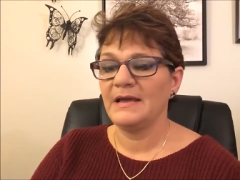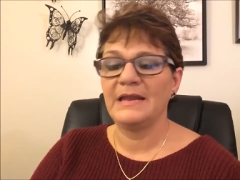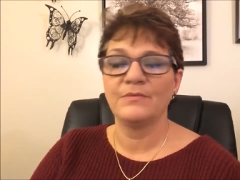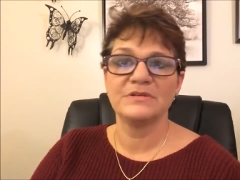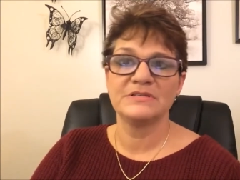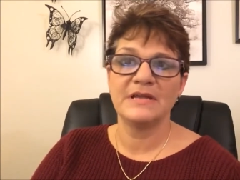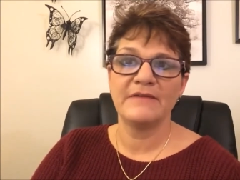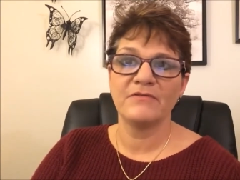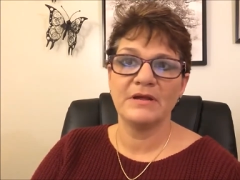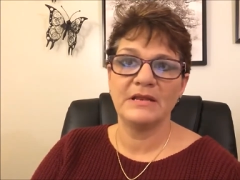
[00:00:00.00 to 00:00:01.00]
And it was
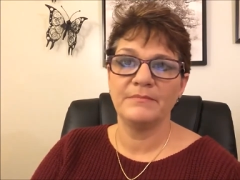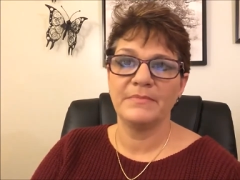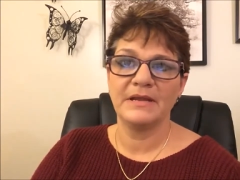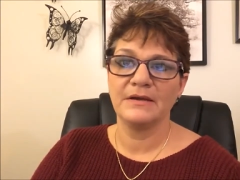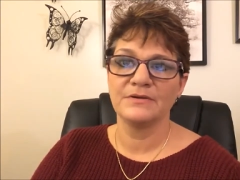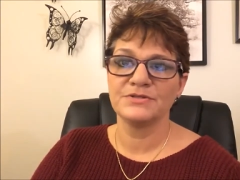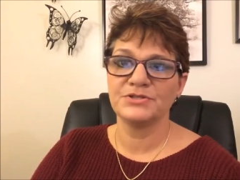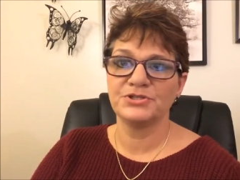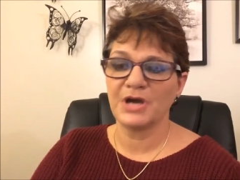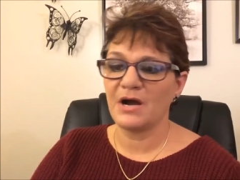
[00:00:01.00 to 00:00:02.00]
never anybody
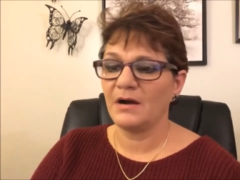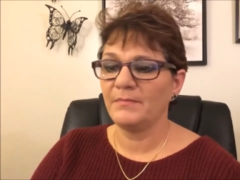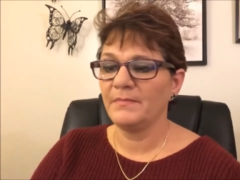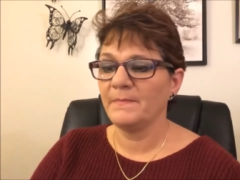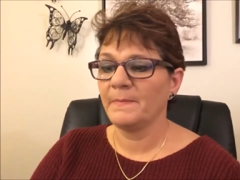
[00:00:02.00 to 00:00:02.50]
else's job.